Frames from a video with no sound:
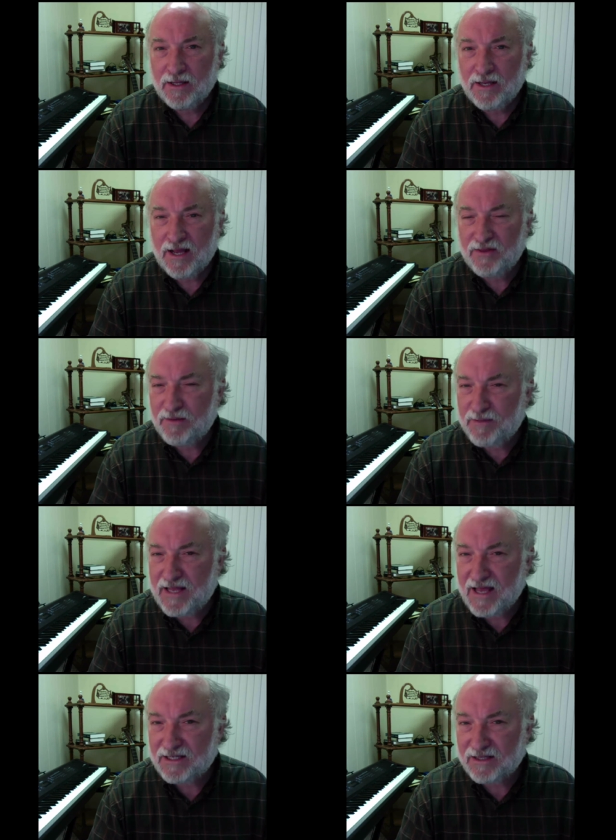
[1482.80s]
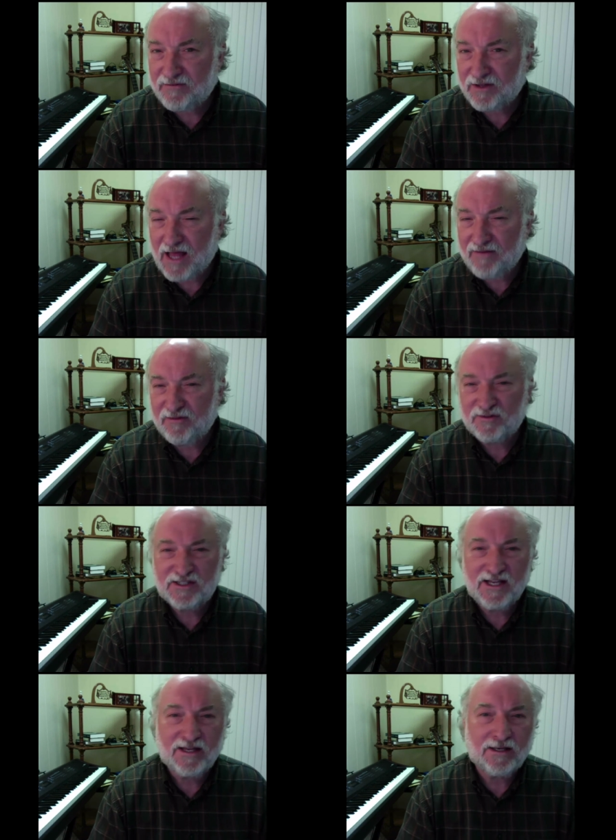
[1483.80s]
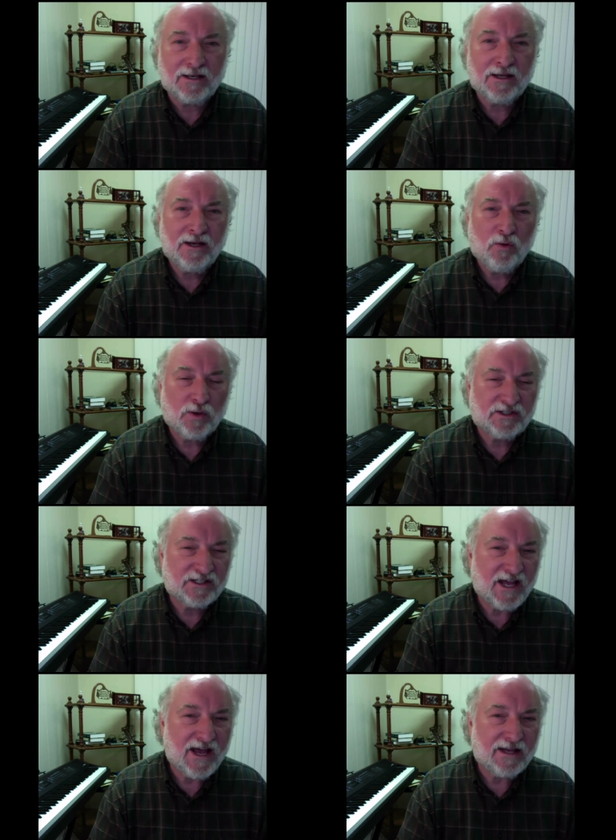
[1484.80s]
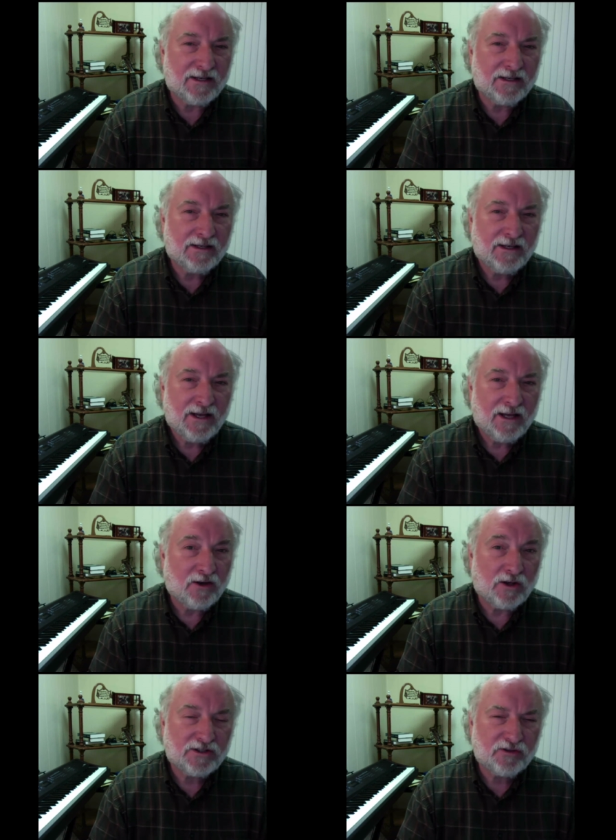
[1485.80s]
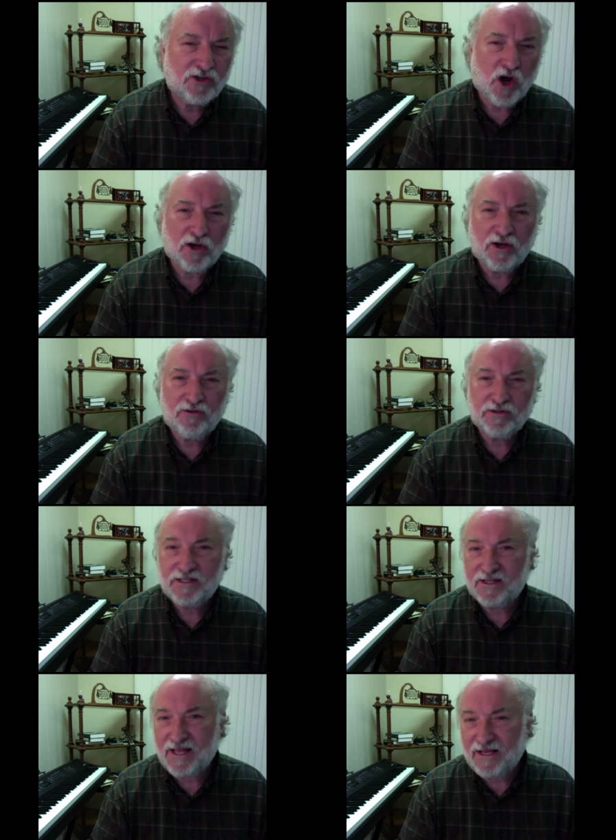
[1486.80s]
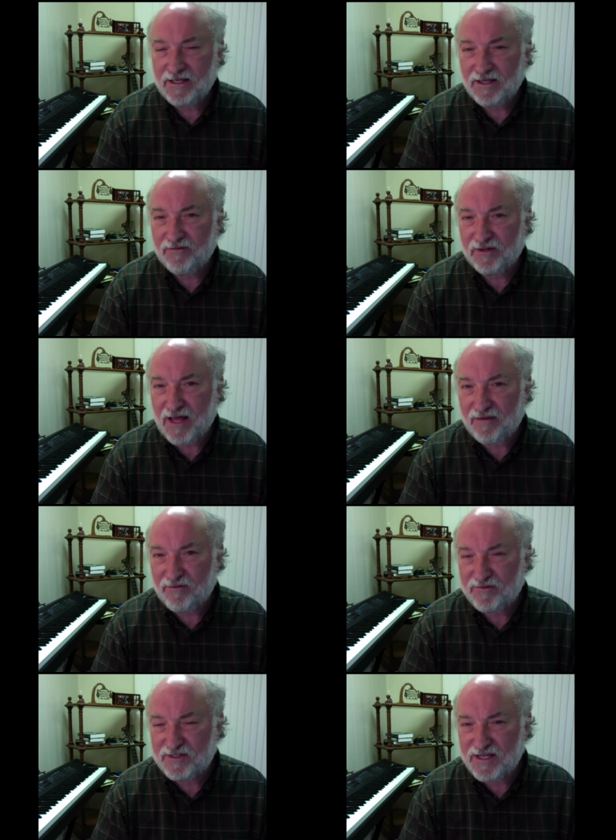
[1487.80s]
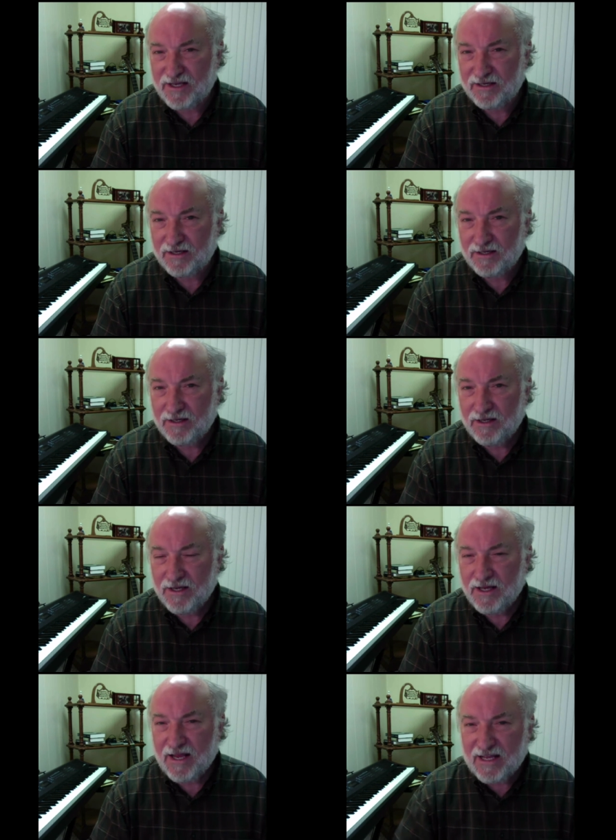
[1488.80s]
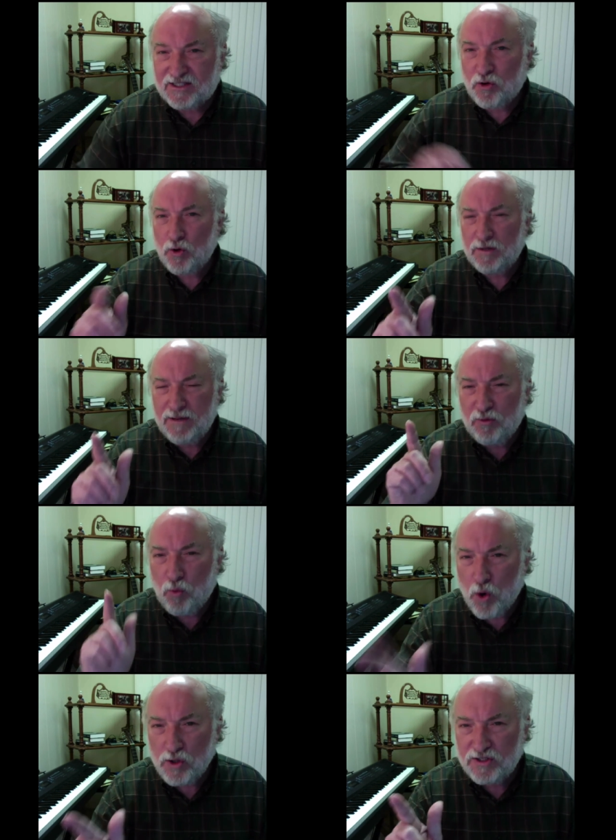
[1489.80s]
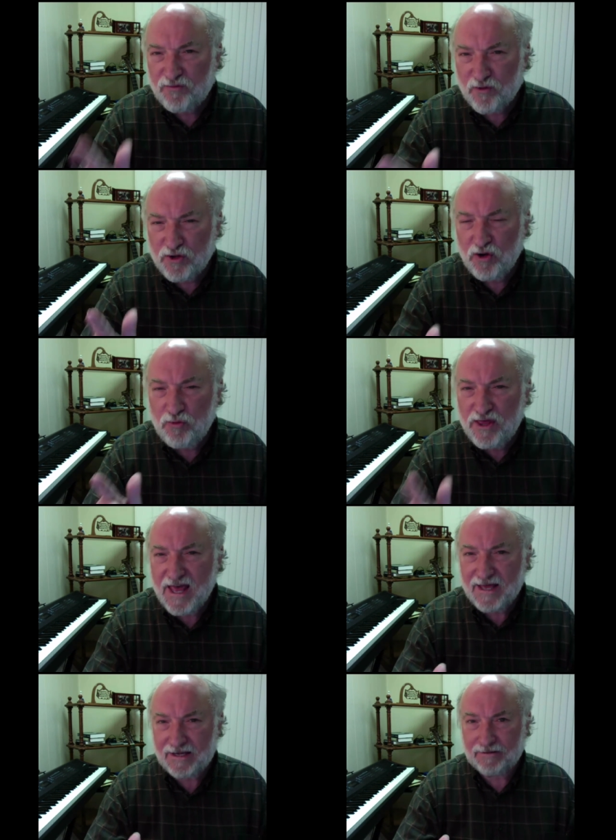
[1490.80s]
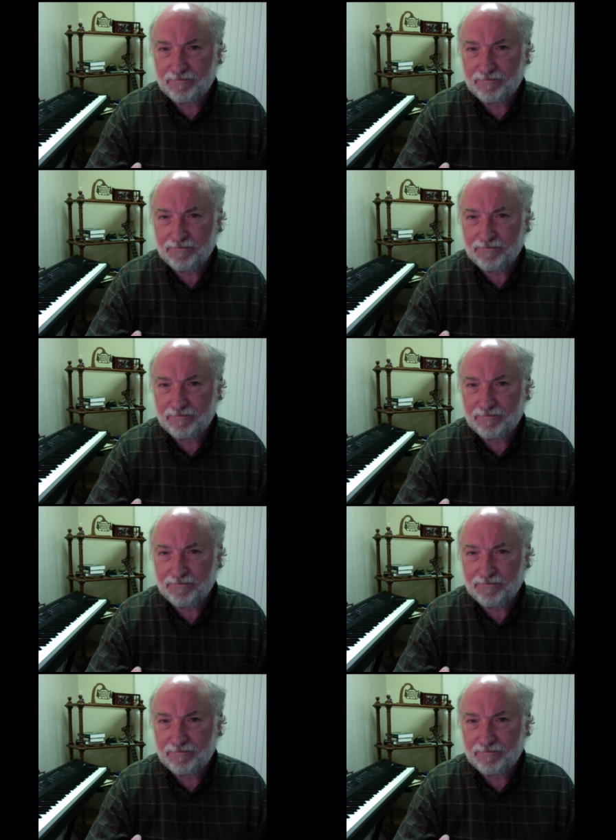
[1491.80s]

And then began to live a life of sin once again, and also taught others that they can live a life of sin. It's going to be worse for you then